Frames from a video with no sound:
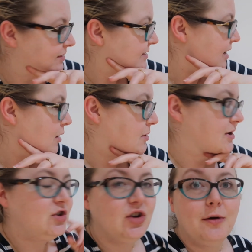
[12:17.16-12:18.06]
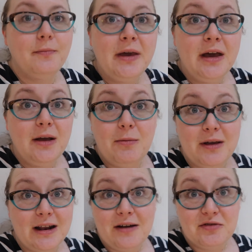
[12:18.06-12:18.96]
DIY shop. We're
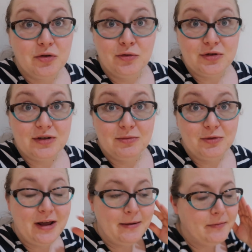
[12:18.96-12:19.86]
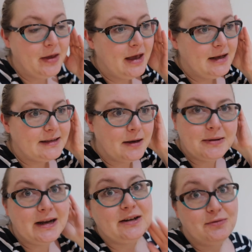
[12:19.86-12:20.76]
gonna have to order them all in. So
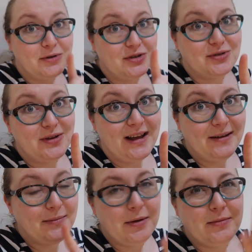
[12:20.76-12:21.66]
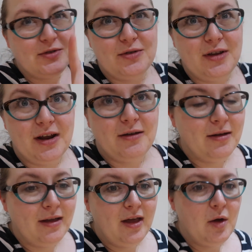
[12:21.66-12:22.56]
we're down to 1 toilet, but I'm sure, you know,
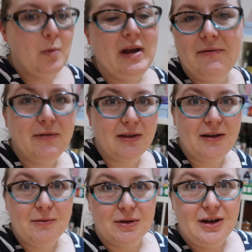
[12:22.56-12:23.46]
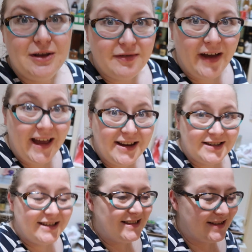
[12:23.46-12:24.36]
we lived with only 1 loo for
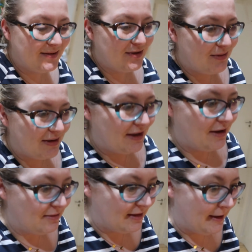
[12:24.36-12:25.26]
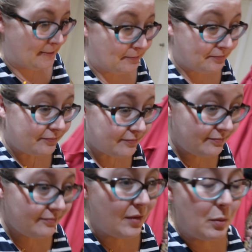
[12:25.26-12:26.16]
ages, so I'm sure we can cope with that.
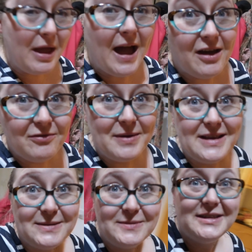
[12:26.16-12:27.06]
We have made some